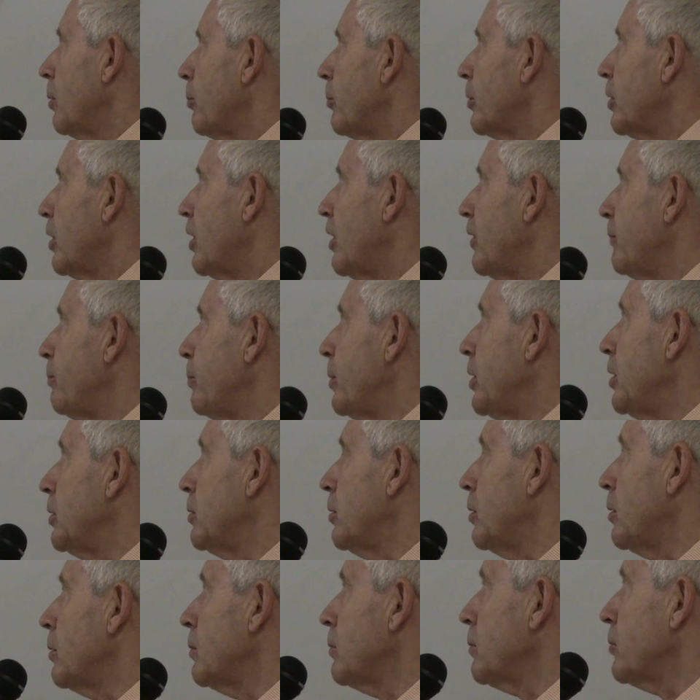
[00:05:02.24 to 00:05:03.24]
Well, I've been
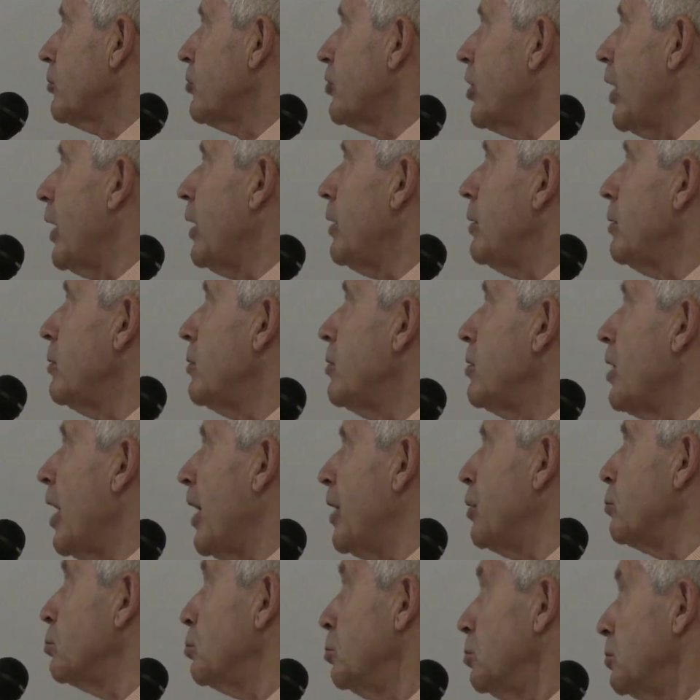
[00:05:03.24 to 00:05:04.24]
on 10
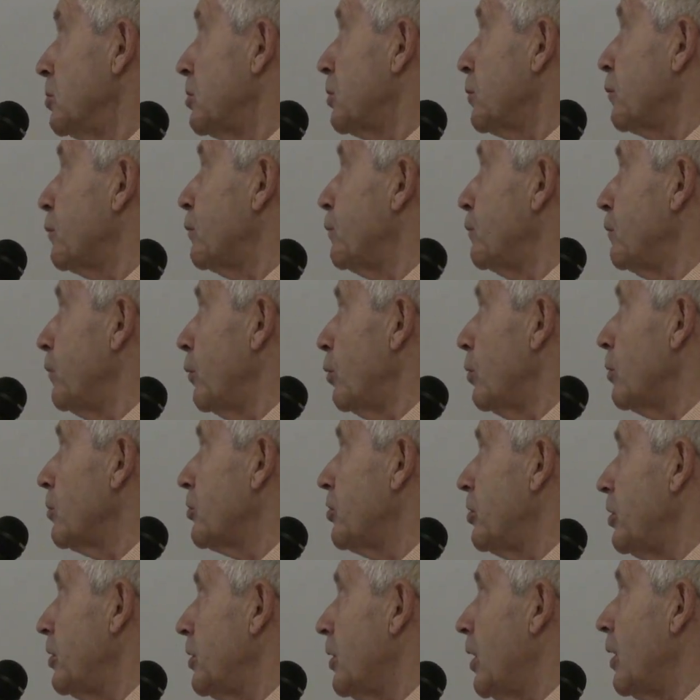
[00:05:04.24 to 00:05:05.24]
down to
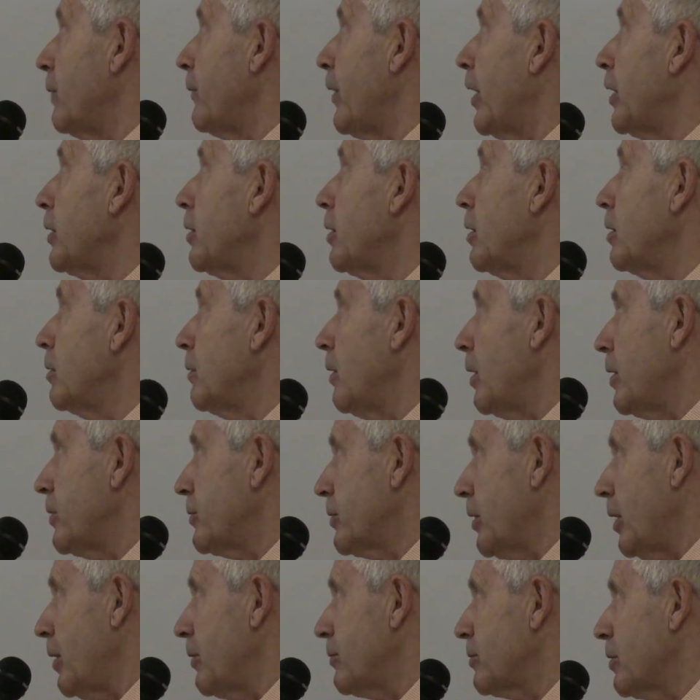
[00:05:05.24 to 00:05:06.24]
40, and I've had
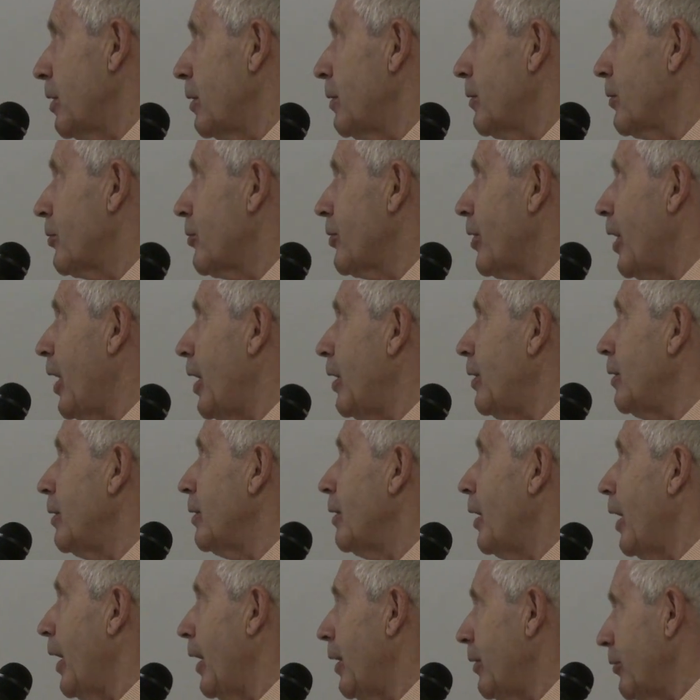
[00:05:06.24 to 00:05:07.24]
QSOs on
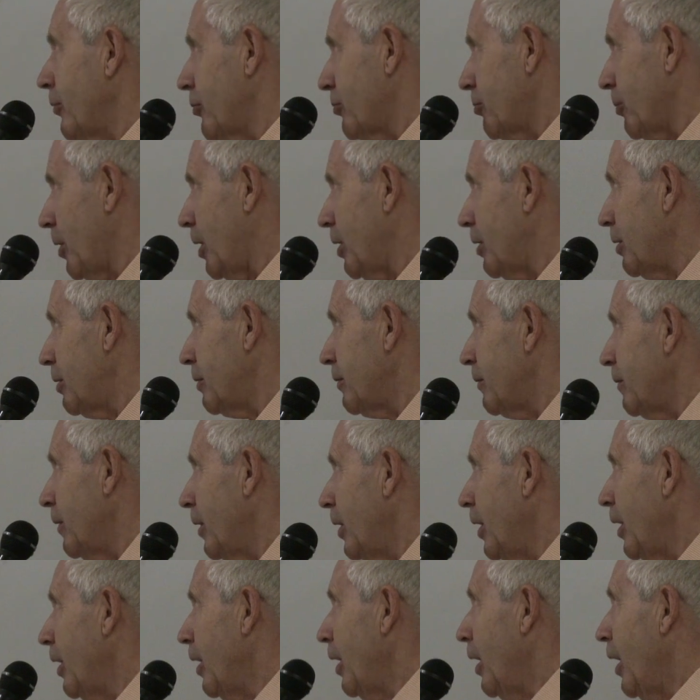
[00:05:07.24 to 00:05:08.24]
10 and 12
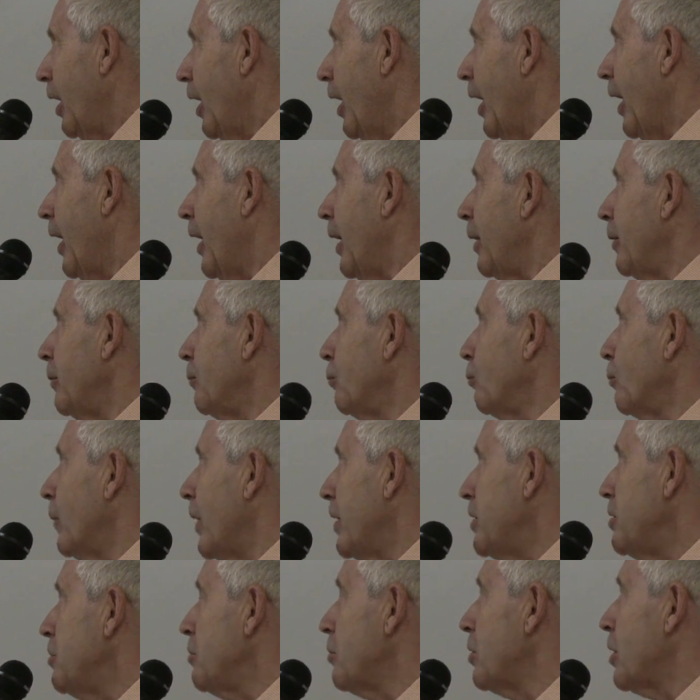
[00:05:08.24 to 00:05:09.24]
and
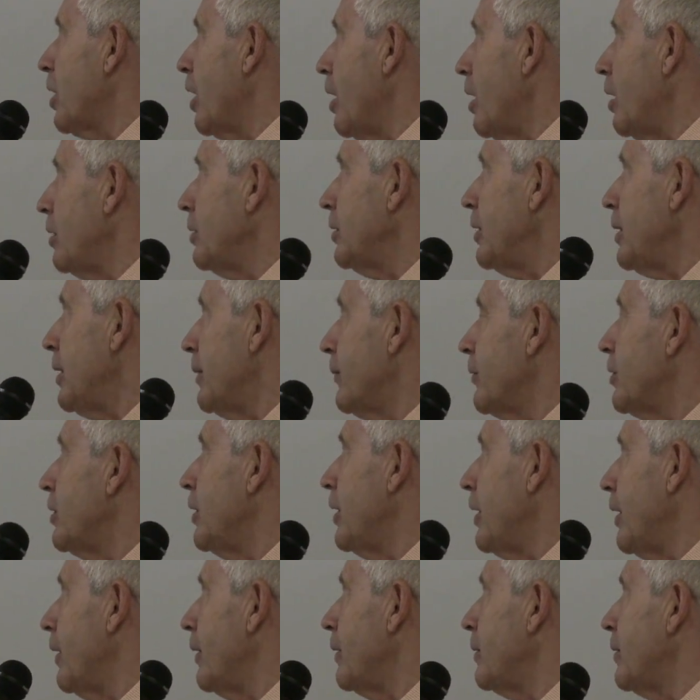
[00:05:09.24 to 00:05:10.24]
where you can't even
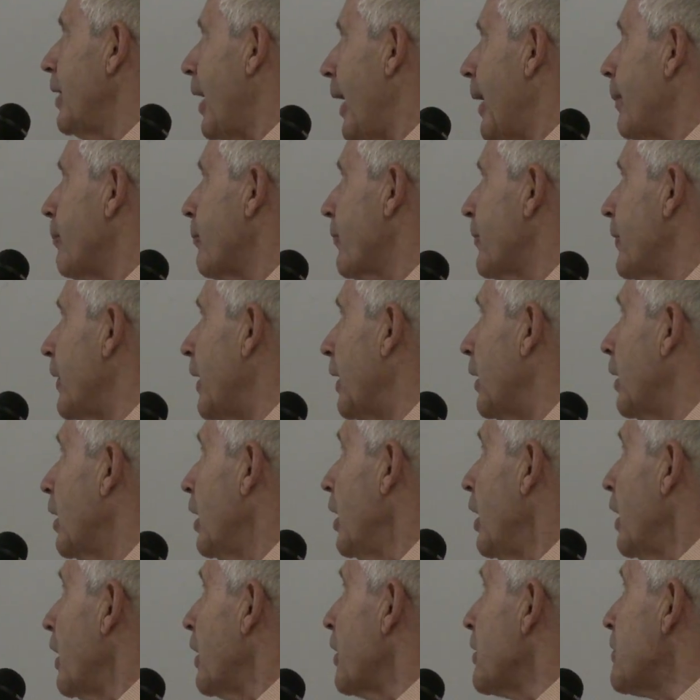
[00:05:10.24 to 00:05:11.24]
hear a damn thing.
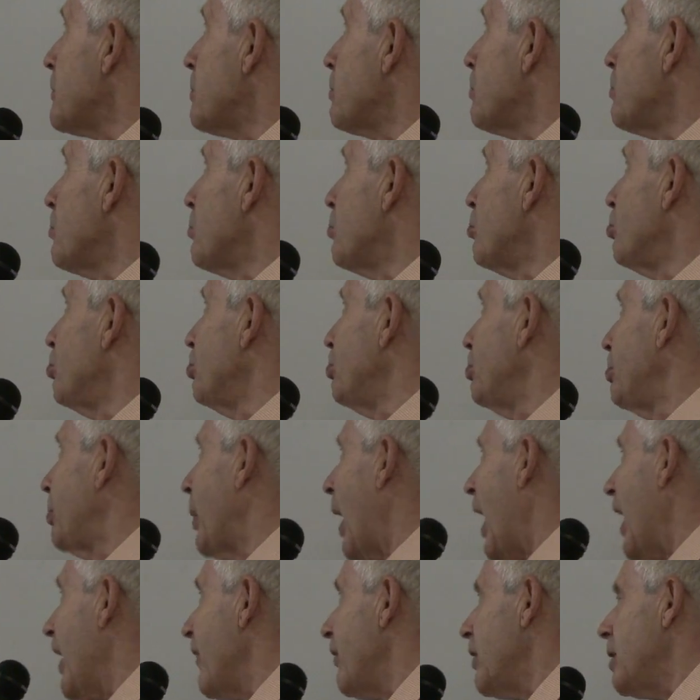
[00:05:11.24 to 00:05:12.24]
Because
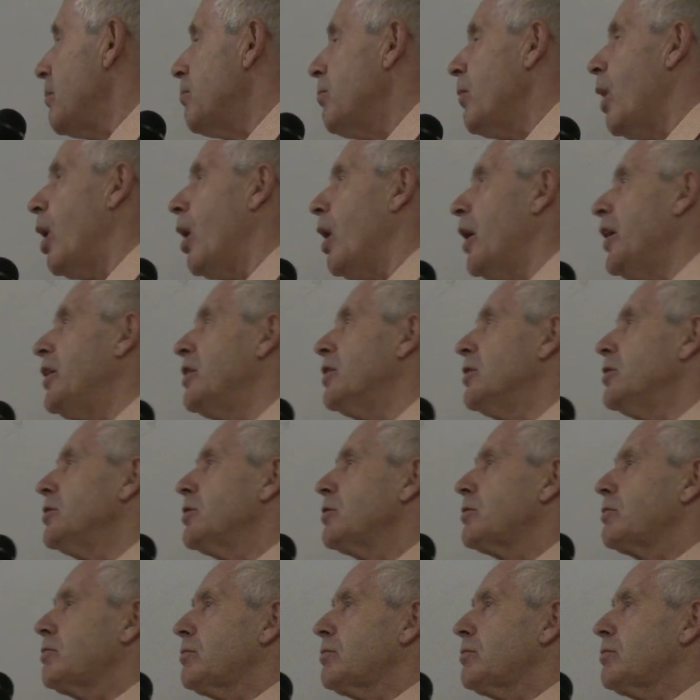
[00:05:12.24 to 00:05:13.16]
bear in mind,